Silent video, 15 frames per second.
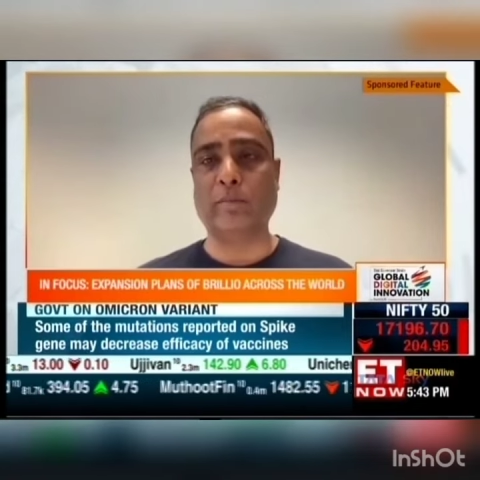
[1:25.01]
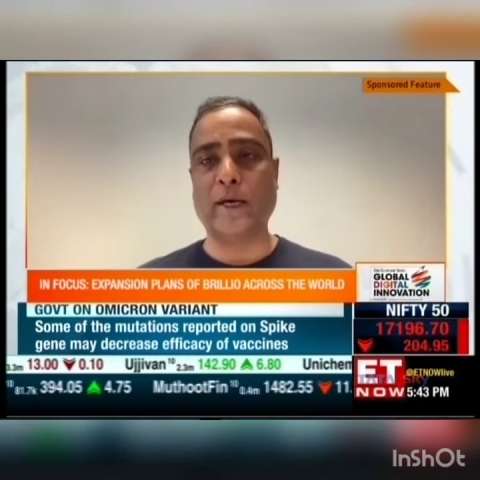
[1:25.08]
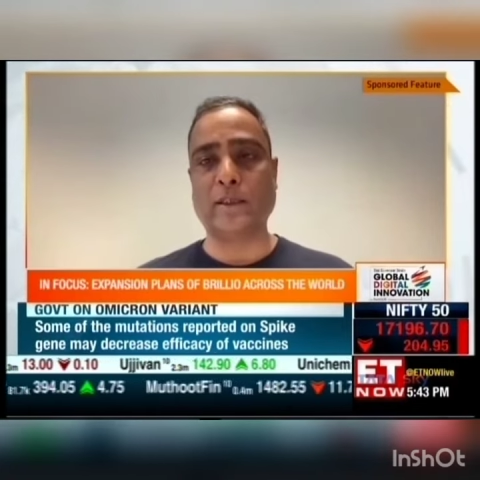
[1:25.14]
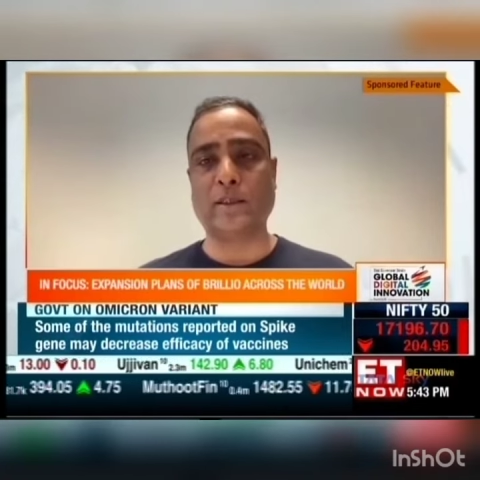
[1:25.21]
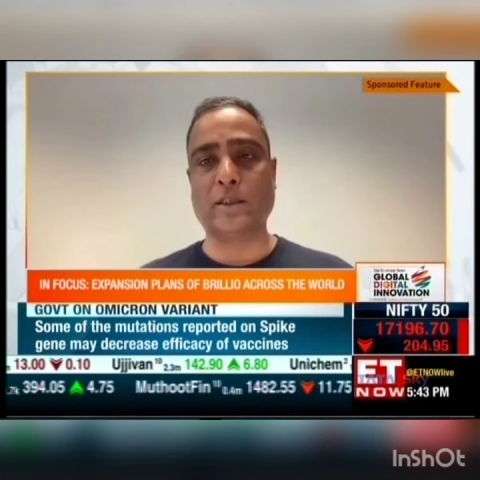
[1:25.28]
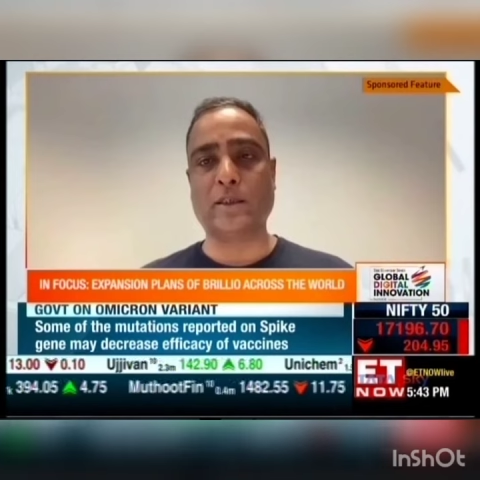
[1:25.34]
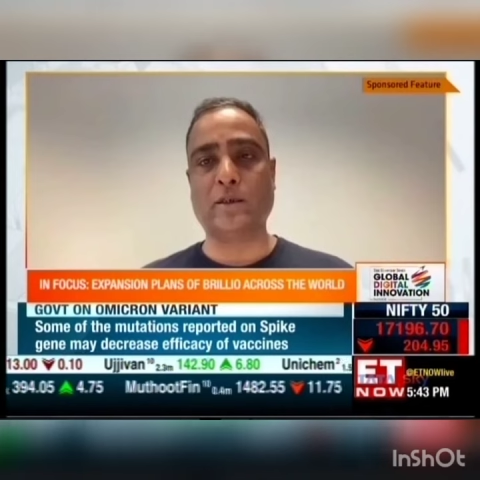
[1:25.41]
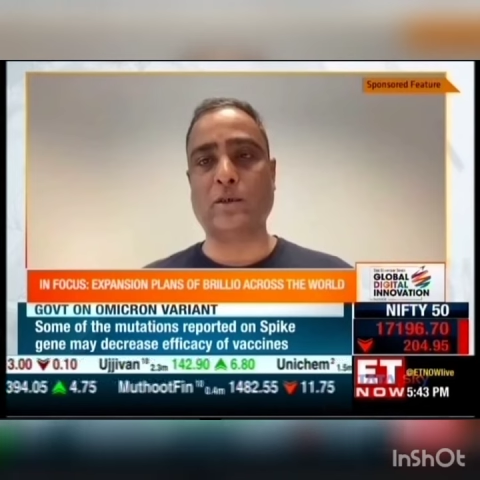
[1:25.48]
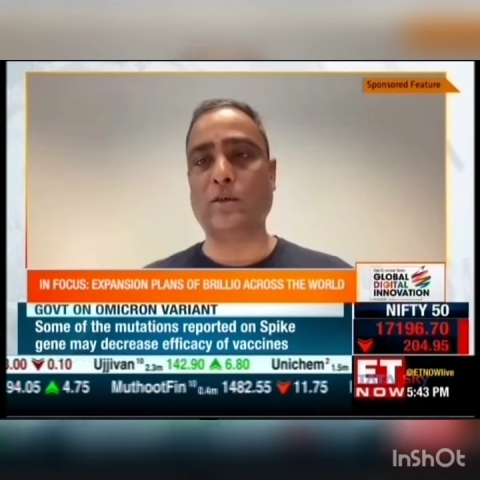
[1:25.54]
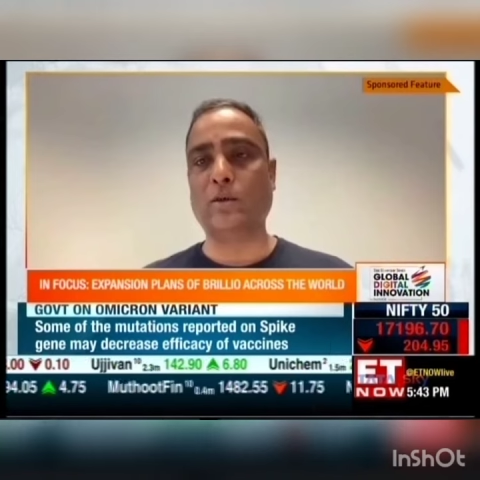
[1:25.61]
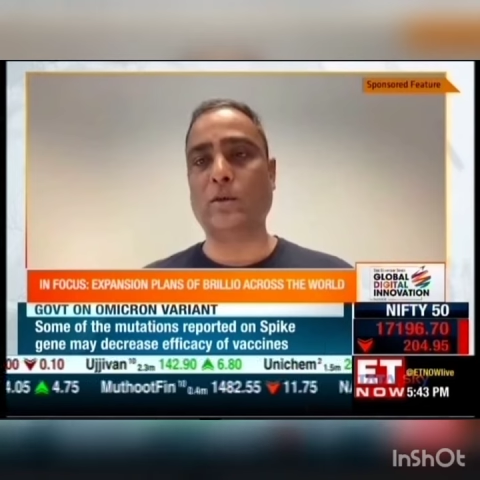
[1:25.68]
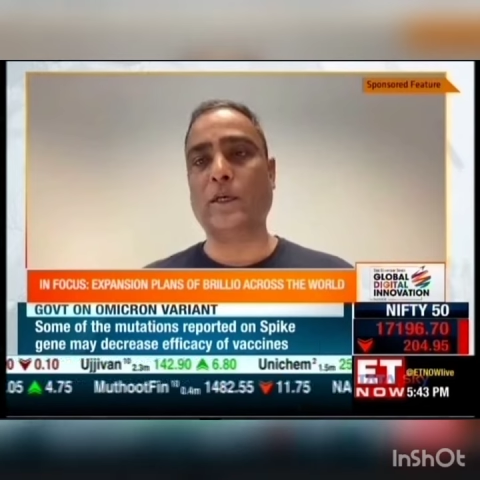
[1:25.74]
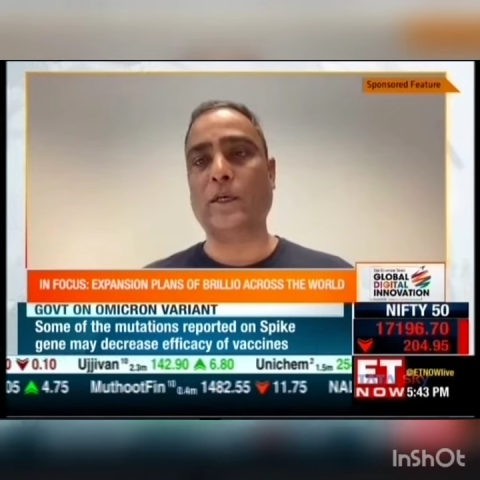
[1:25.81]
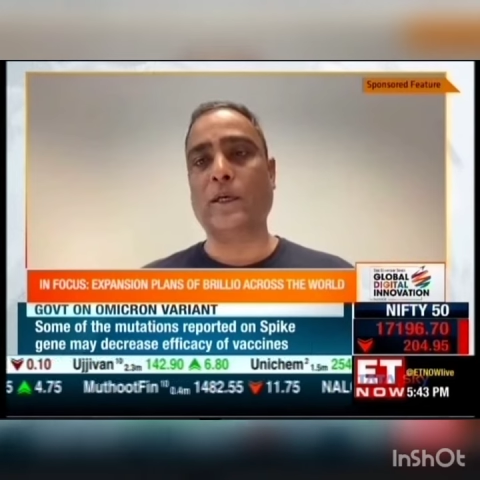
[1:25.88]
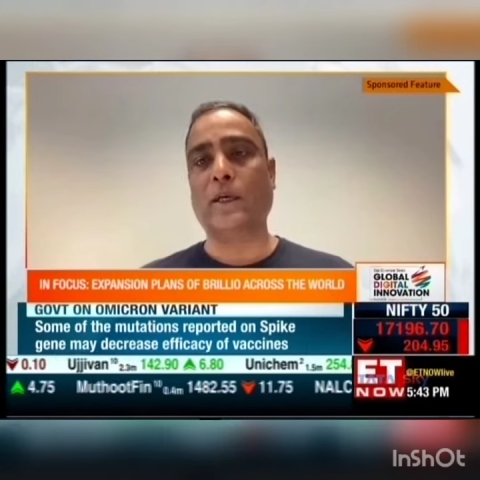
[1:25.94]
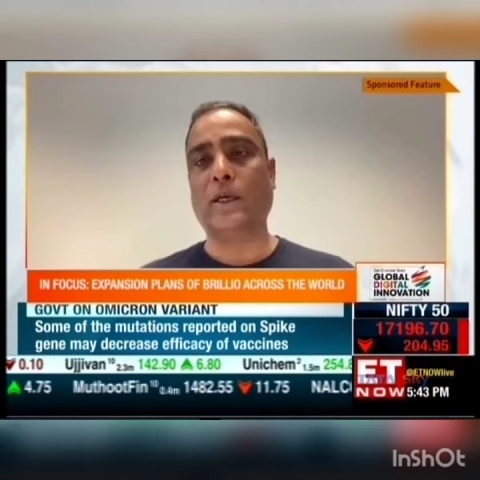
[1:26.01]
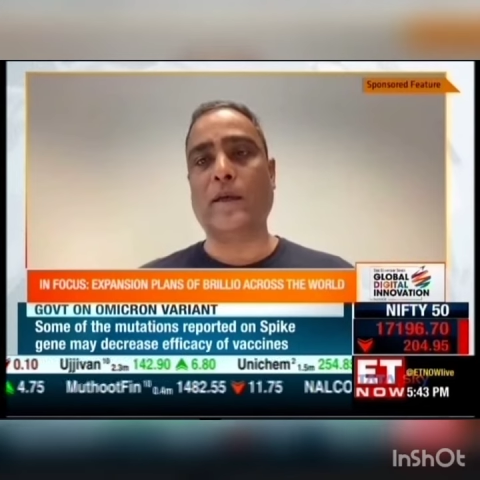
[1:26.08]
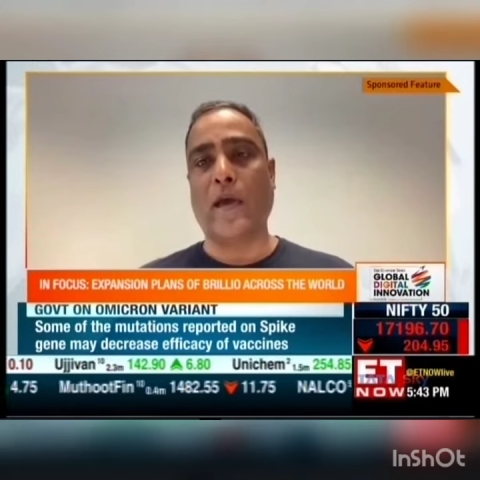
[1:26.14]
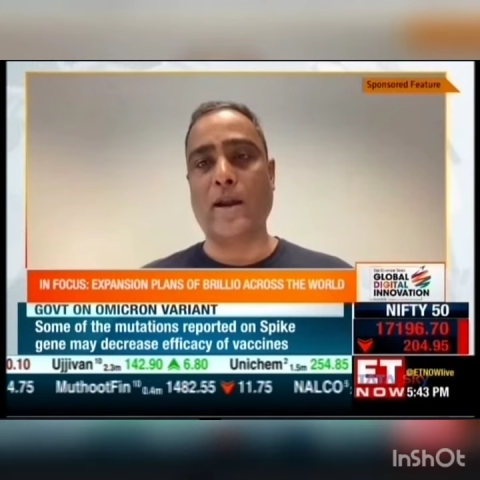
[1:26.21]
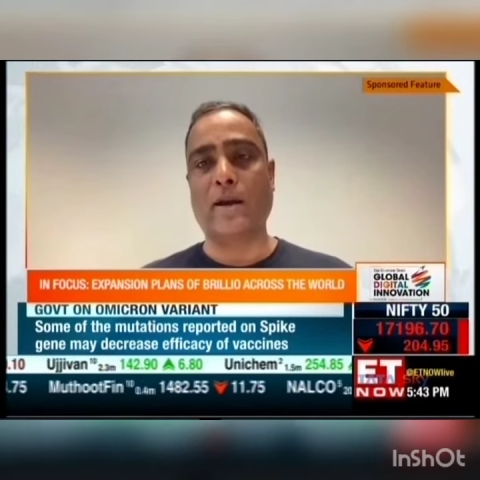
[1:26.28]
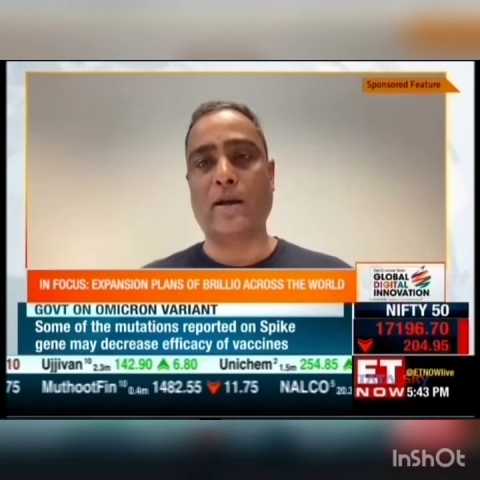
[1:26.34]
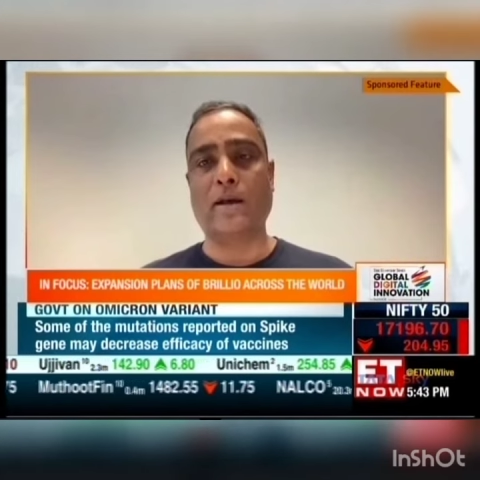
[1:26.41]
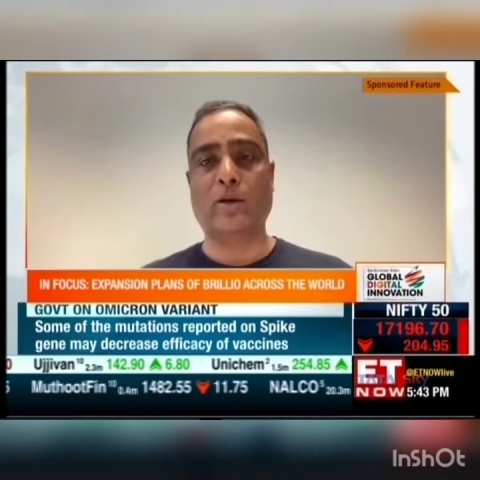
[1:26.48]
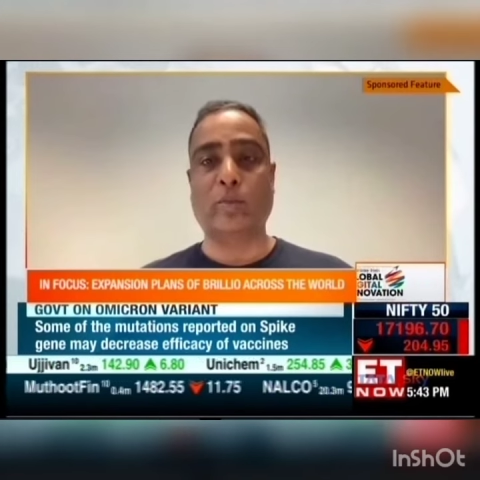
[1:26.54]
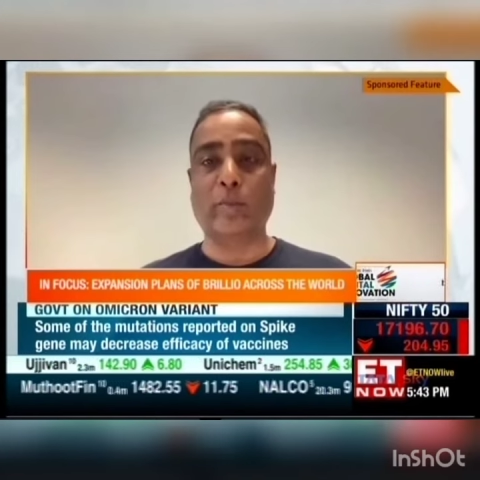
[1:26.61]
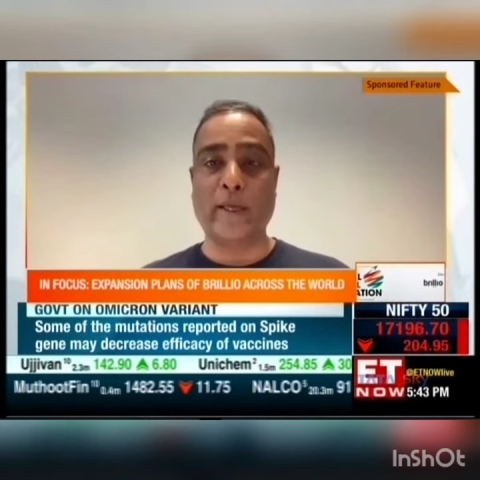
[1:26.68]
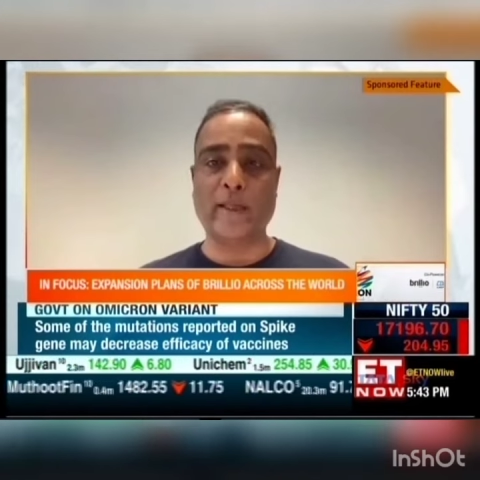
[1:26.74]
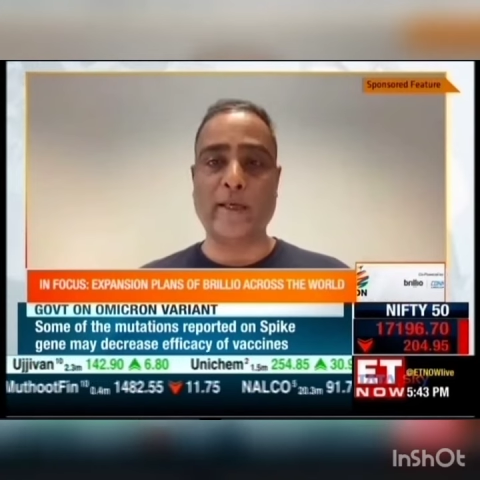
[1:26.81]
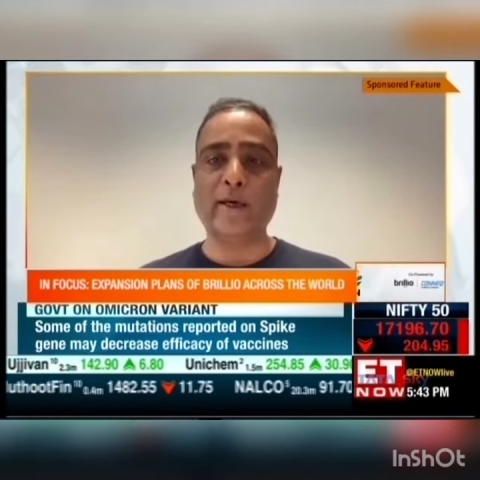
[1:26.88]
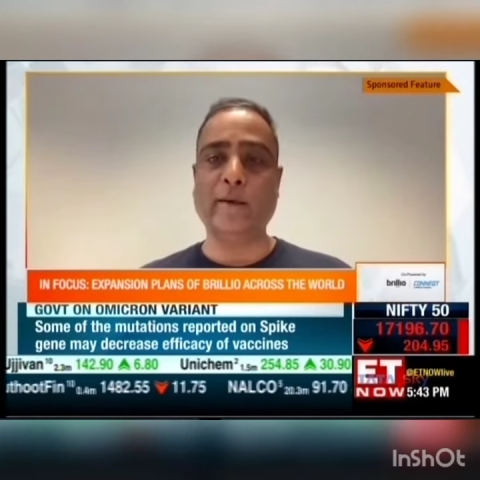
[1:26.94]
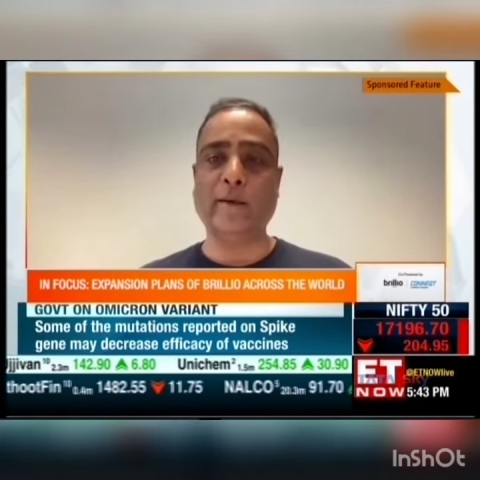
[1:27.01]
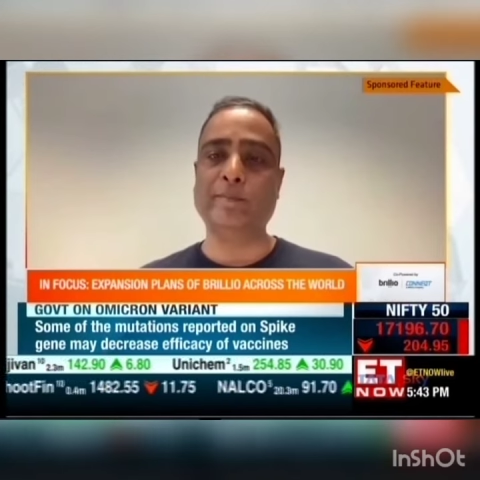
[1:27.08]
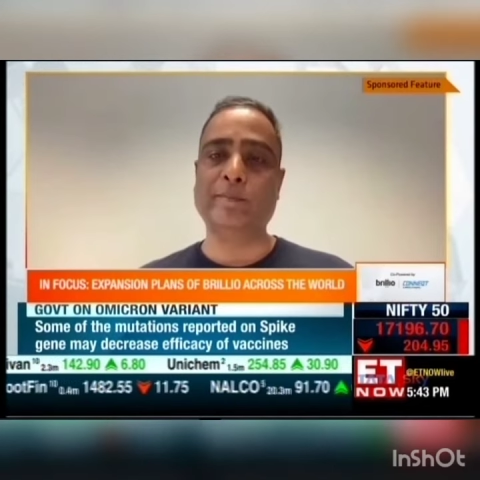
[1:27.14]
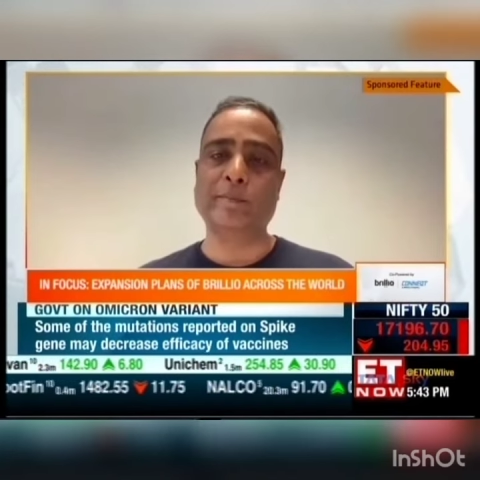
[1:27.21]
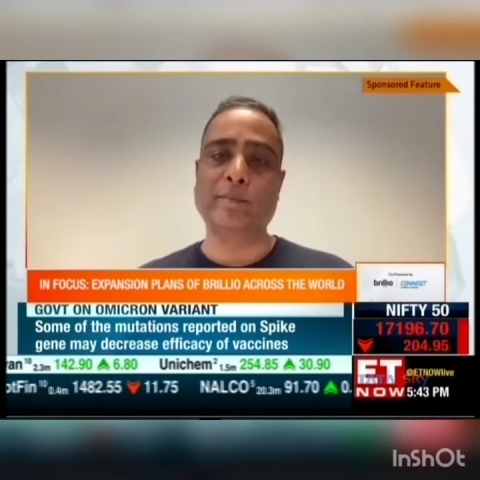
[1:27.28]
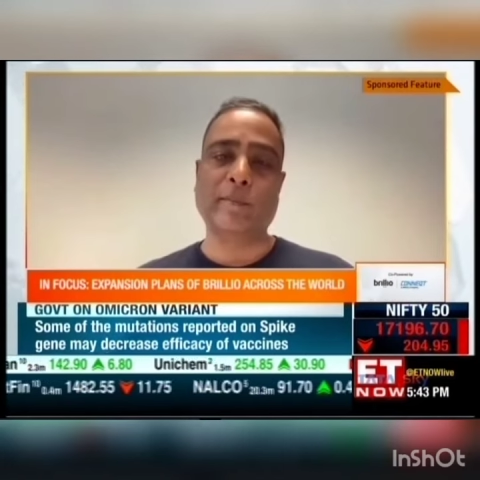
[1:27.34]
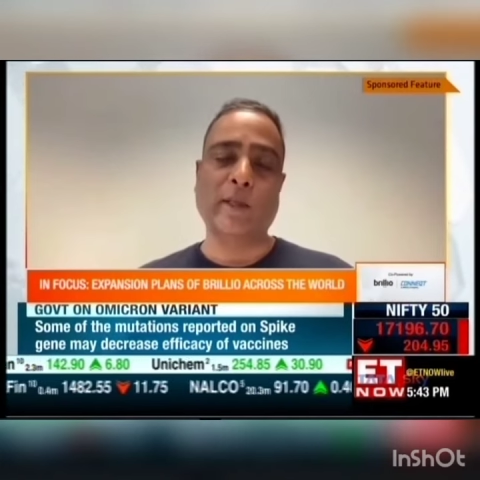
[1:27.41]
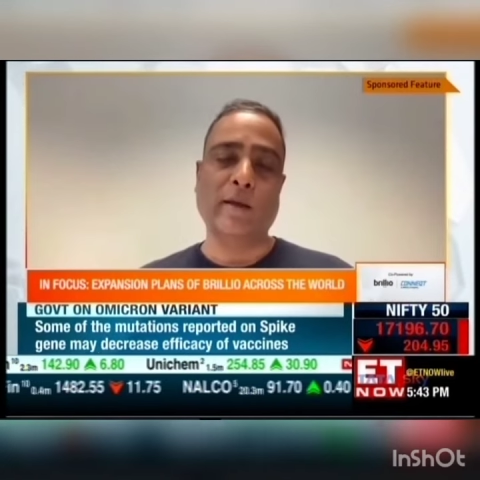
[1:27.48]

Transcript: Mexico, Canada, Romania.